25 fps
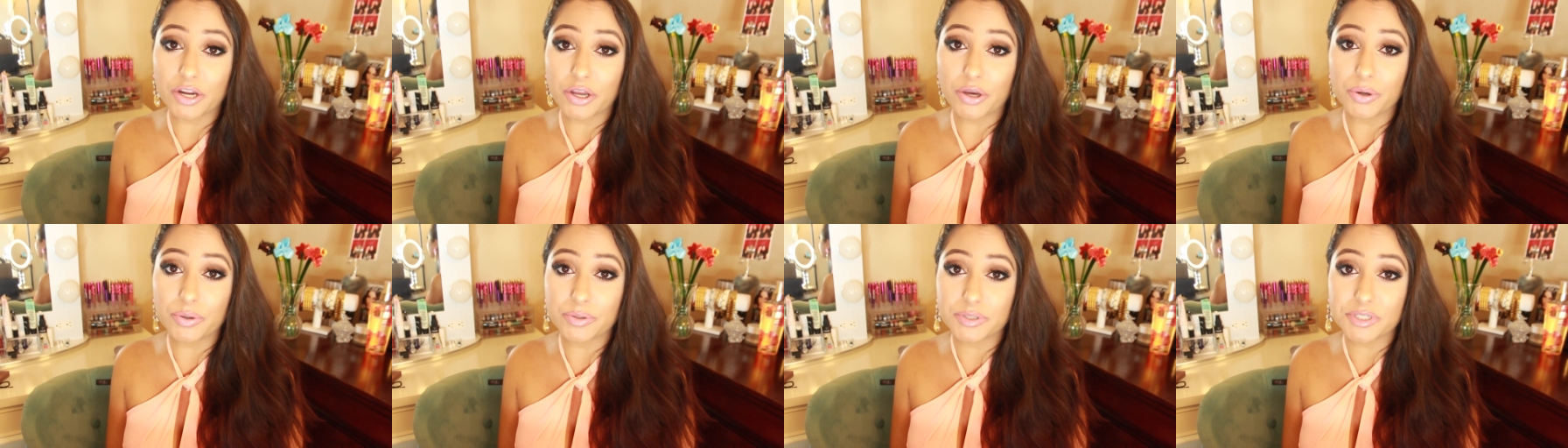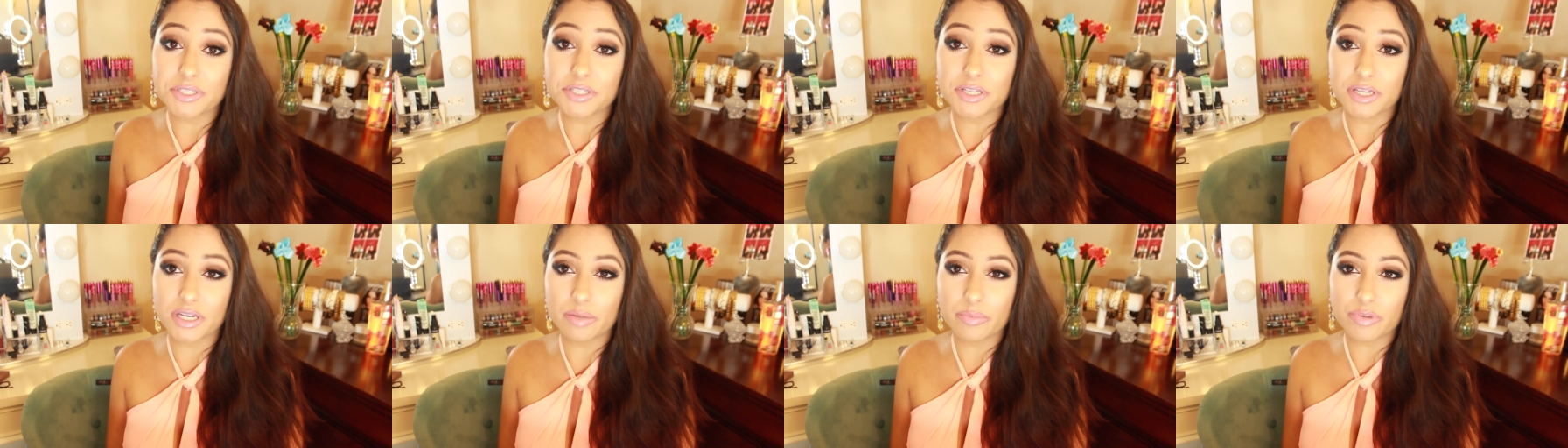knows
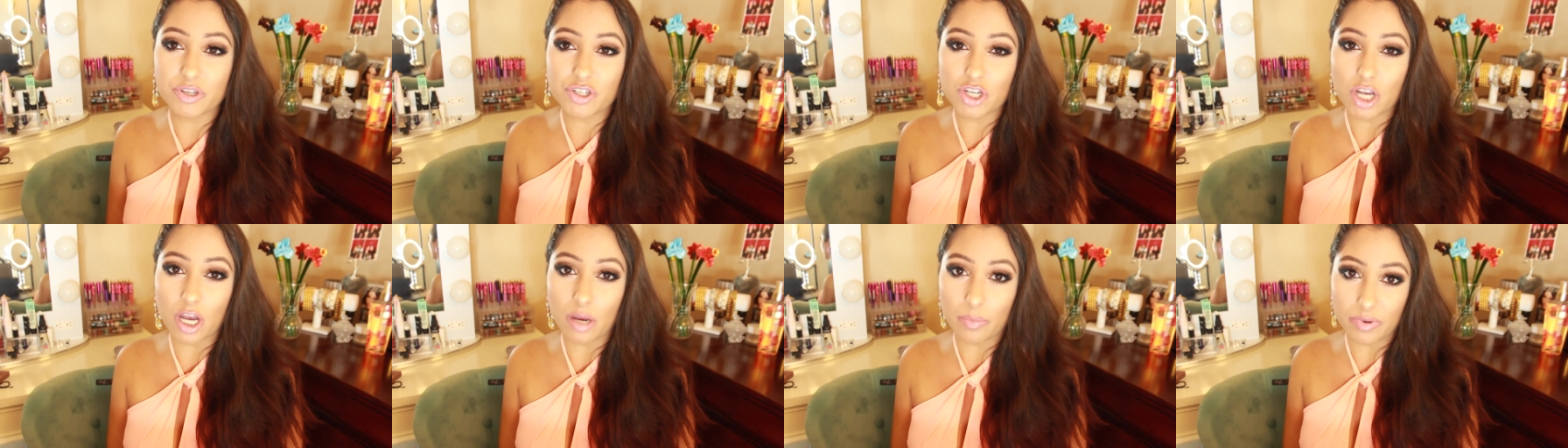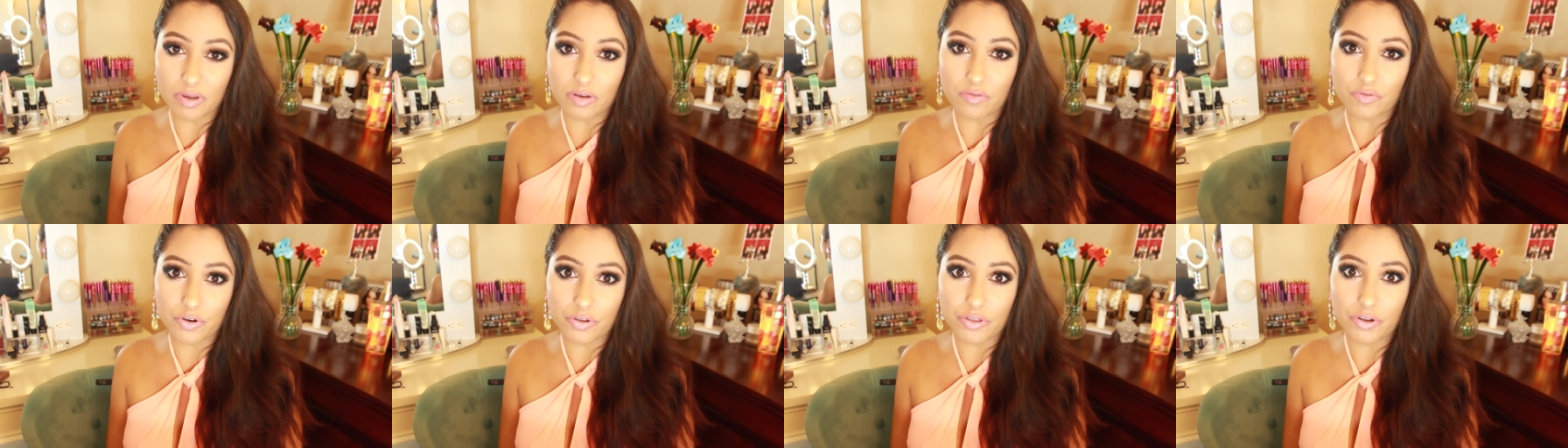is going to be
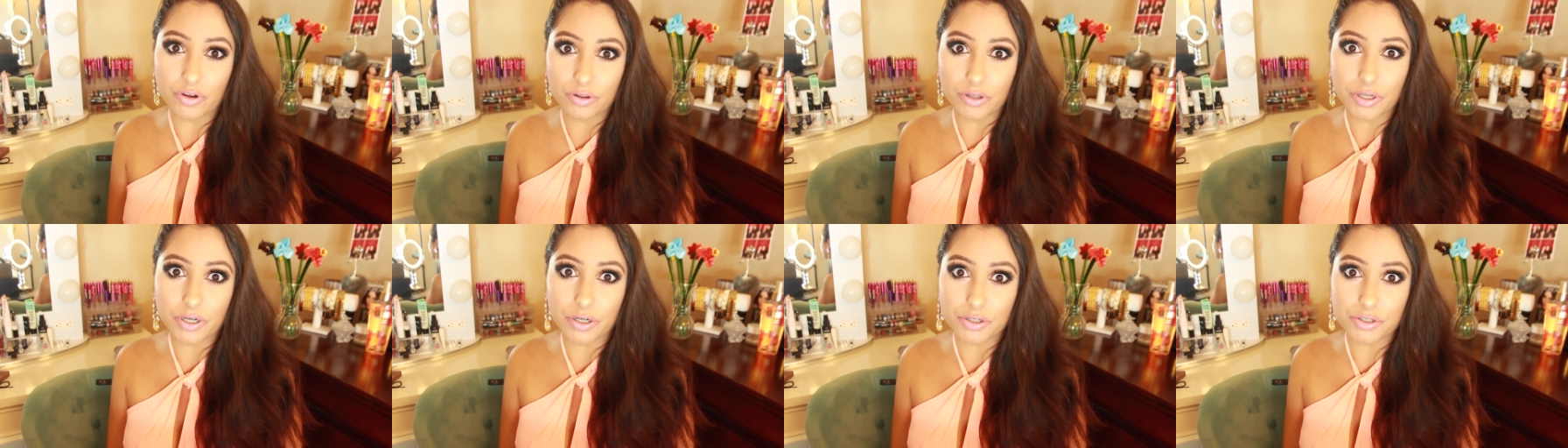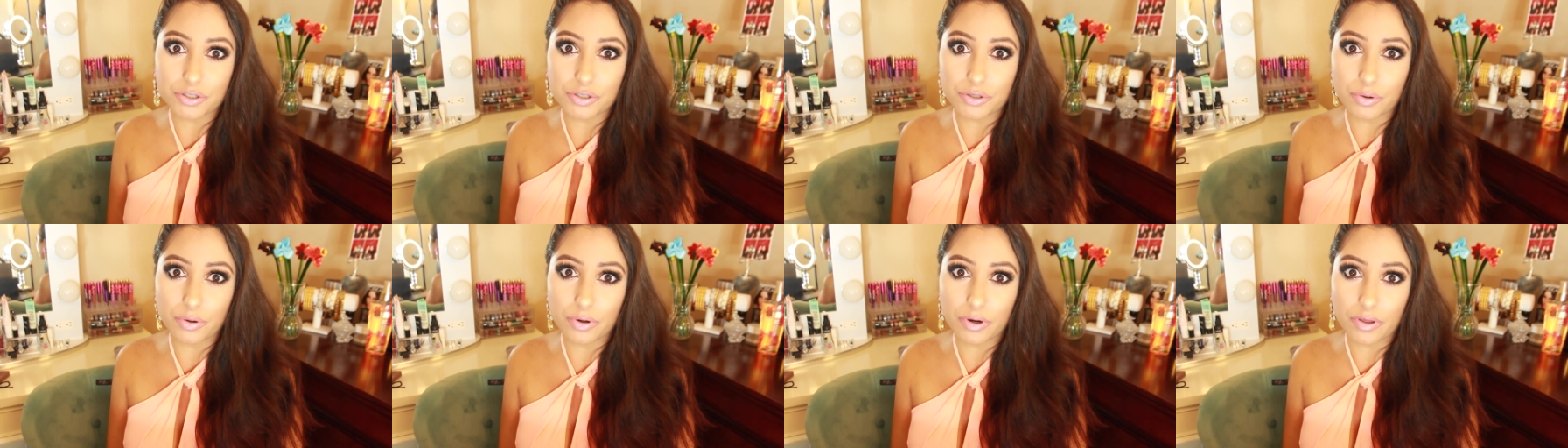shopping for their liquor
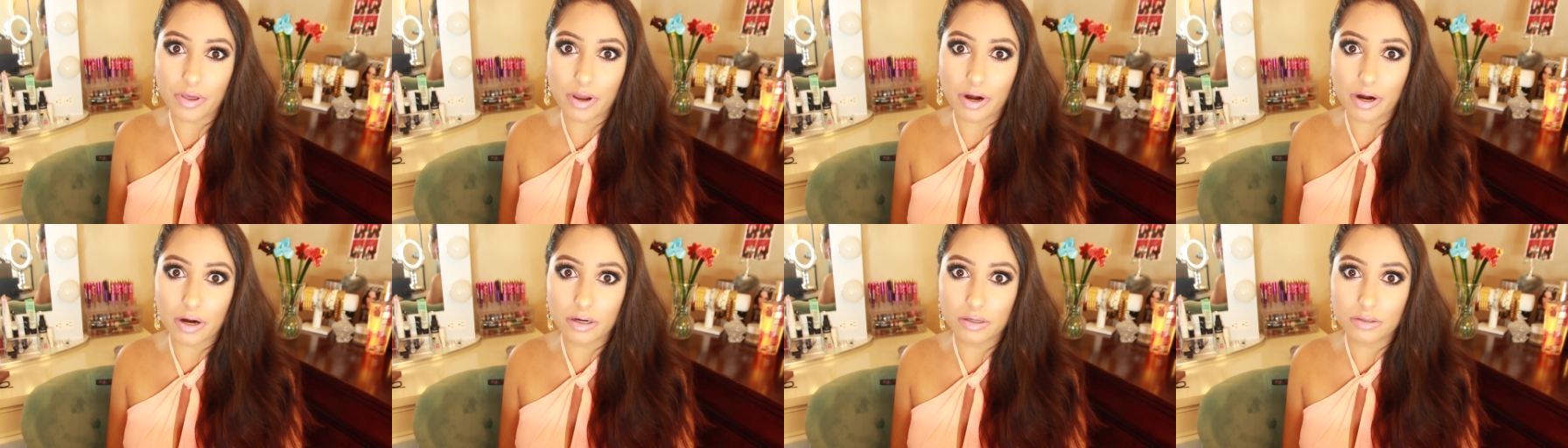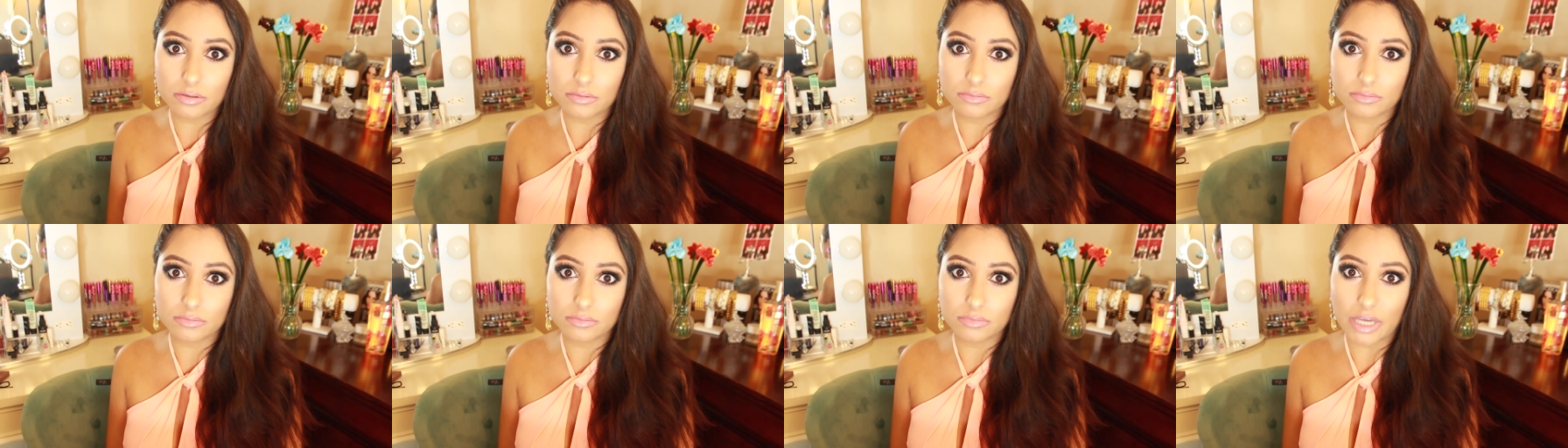store
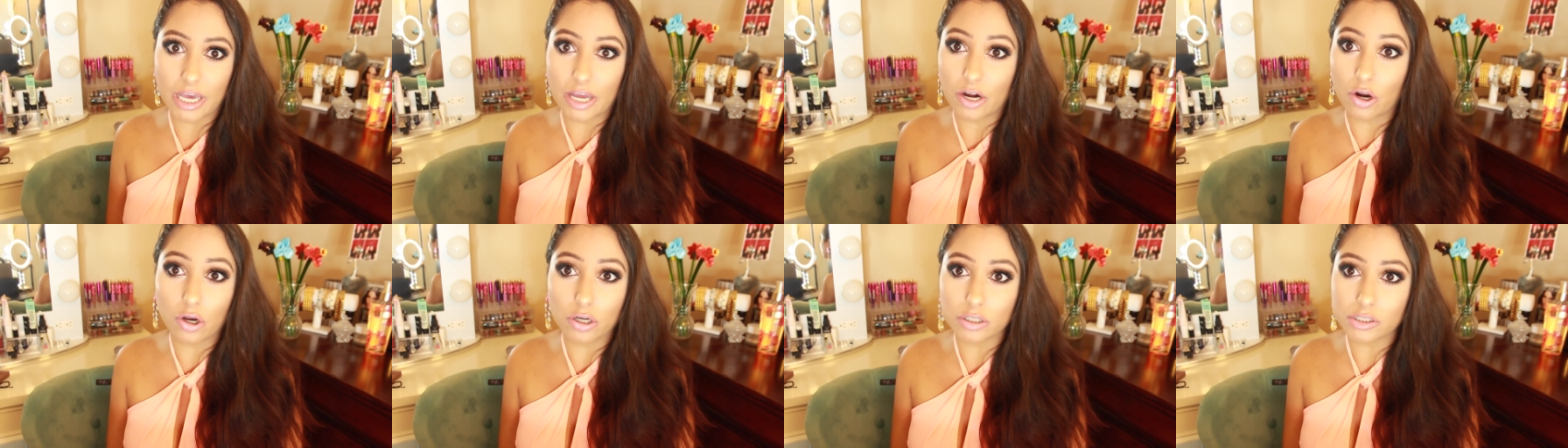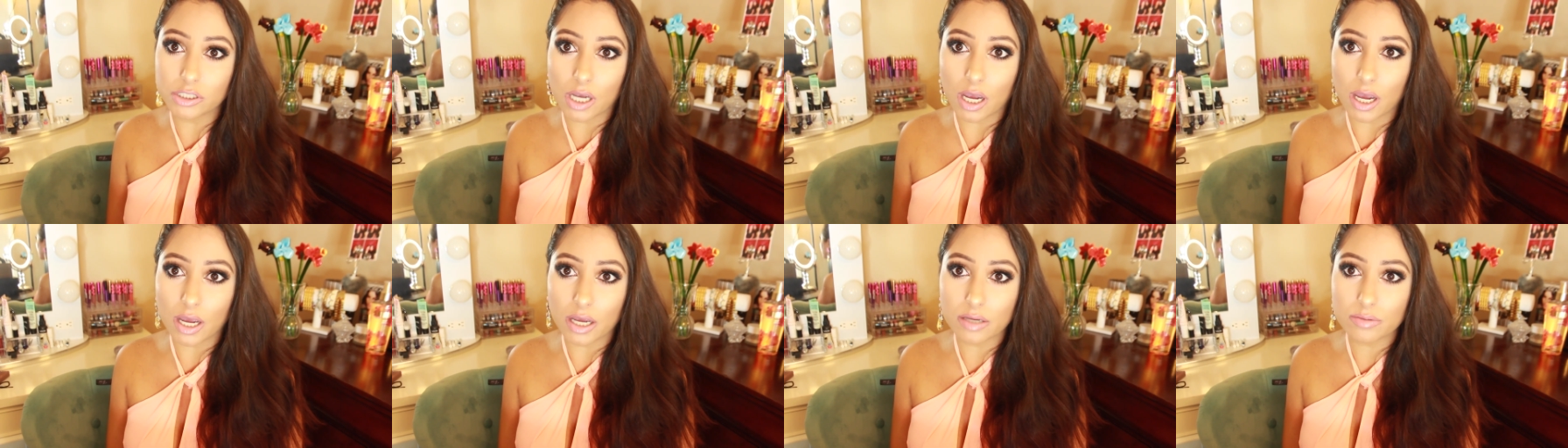there at all
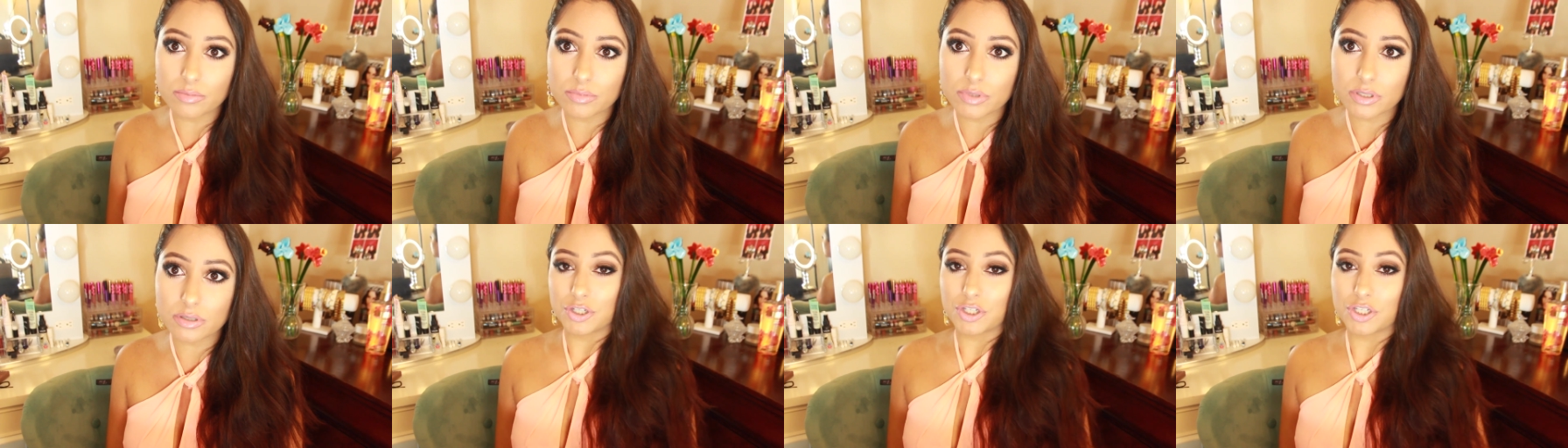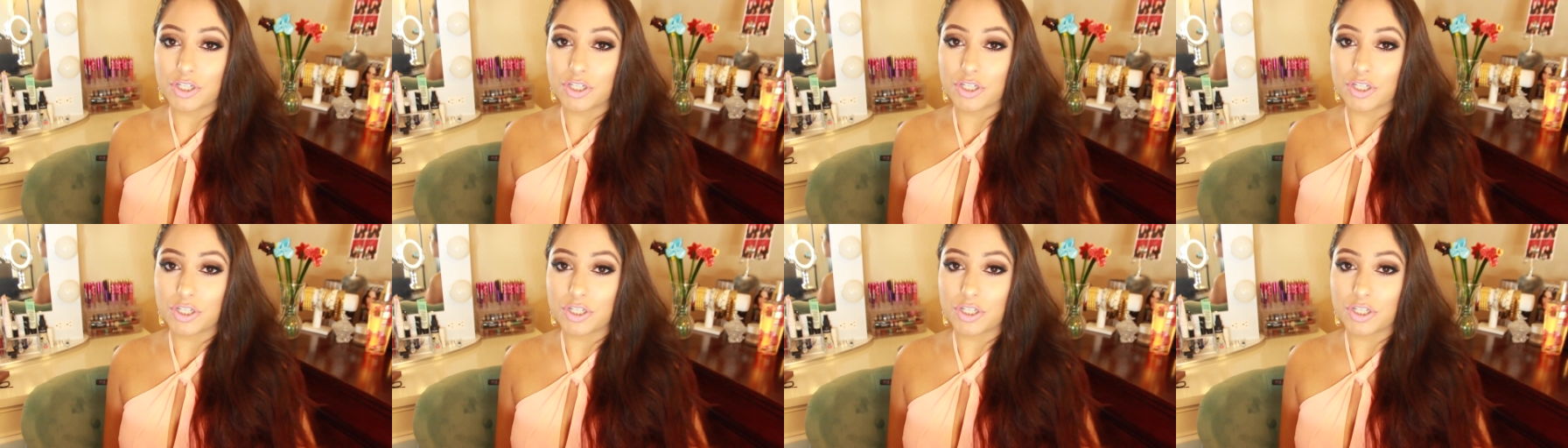times.